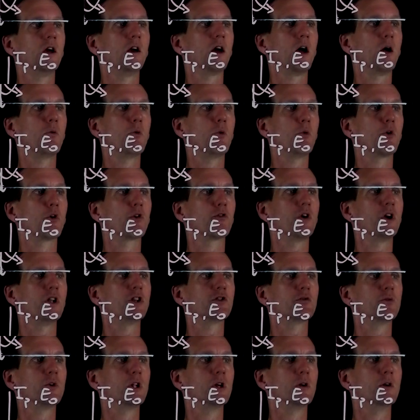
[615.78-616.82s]
and we will
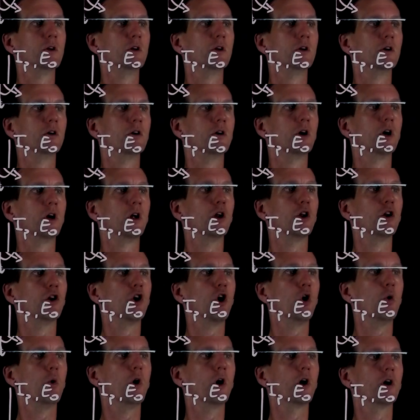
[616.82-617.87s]
gradually
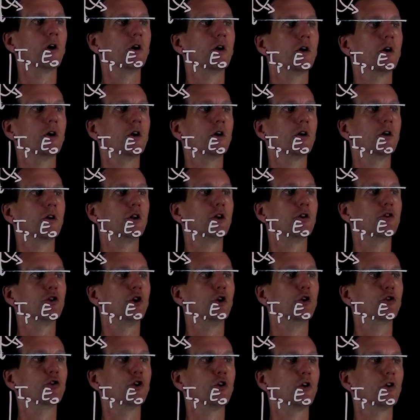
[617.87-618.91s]
lower the
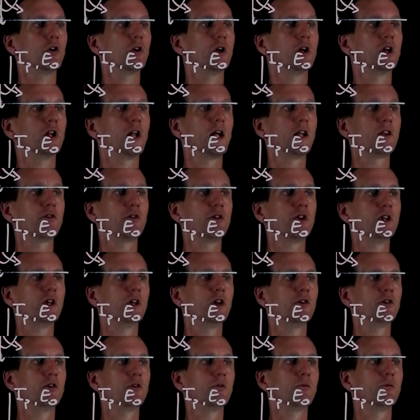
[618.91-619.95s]
total electron
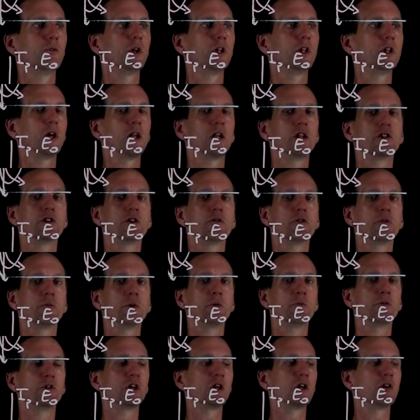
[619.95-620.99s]
yield while the energy of the
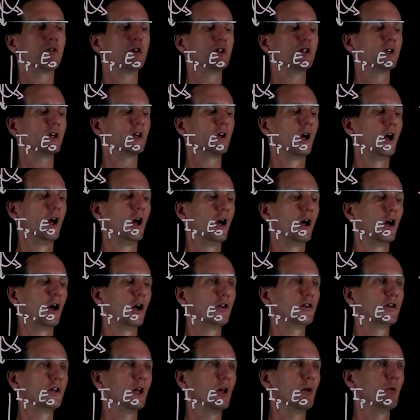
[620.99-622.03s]
beam is increasing
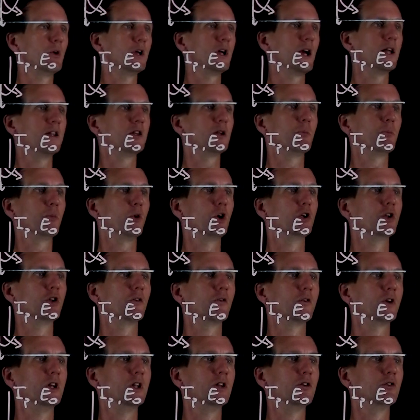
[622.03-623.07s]
until we hit the point of
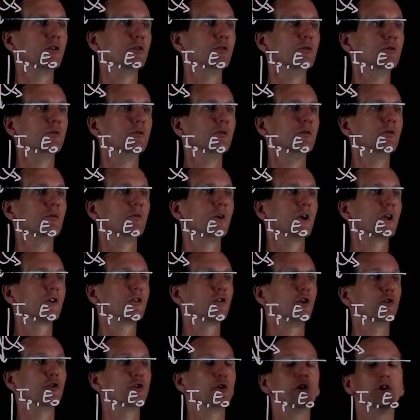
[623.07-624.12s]
E2, where the
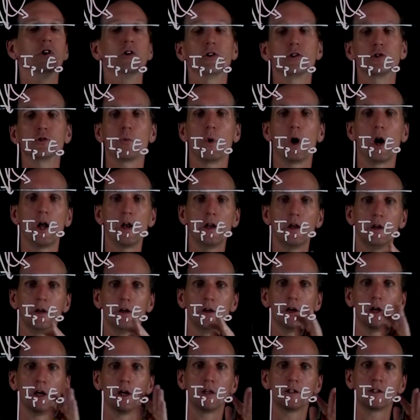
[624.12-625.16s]
total yield is 1
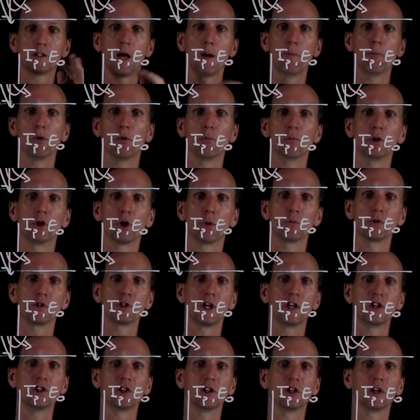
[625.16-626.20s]
and the sample becomes
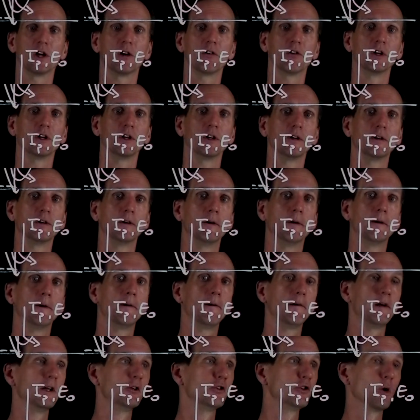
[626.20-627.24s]
stationary
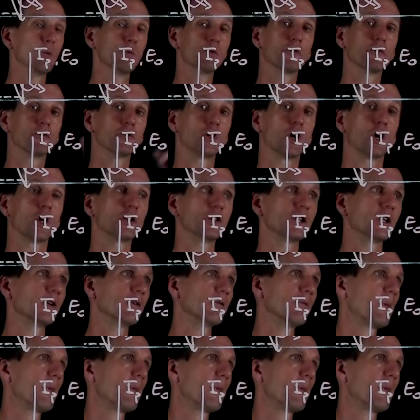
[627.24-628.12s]
in terms of charging.